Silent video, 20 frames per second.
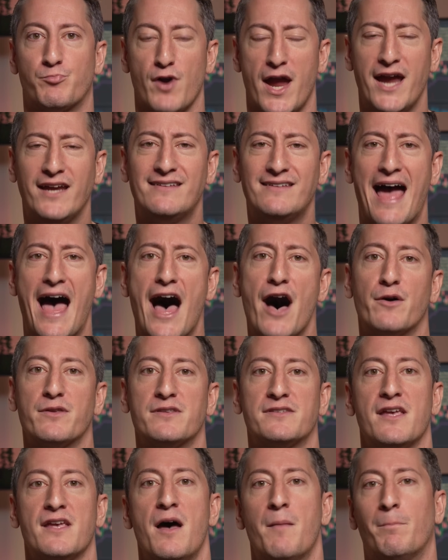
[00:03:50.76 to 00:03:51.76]

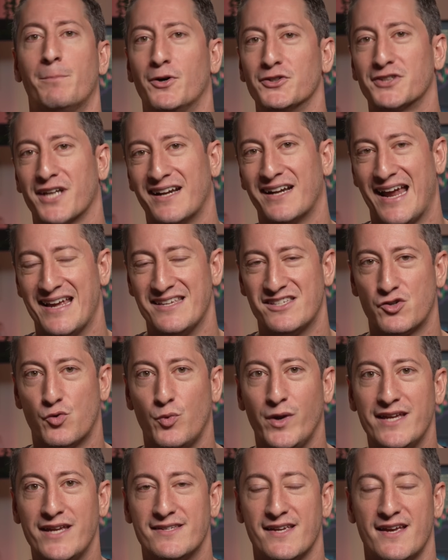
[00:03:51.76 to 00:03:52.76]
breakdowns, multi-day
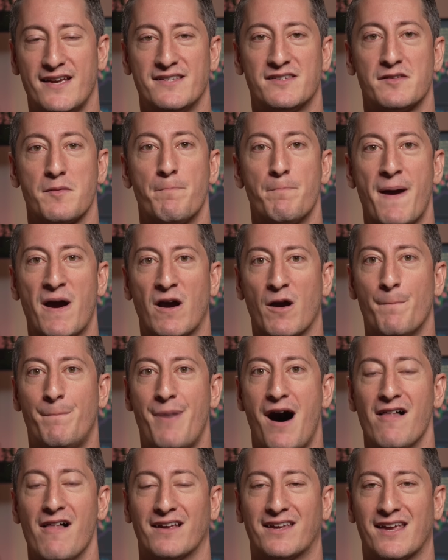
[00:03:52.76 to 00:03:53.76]
squeezes,
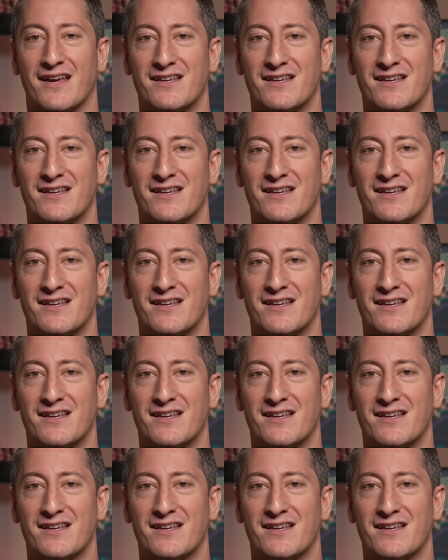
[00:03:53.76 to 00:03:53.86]
parabolic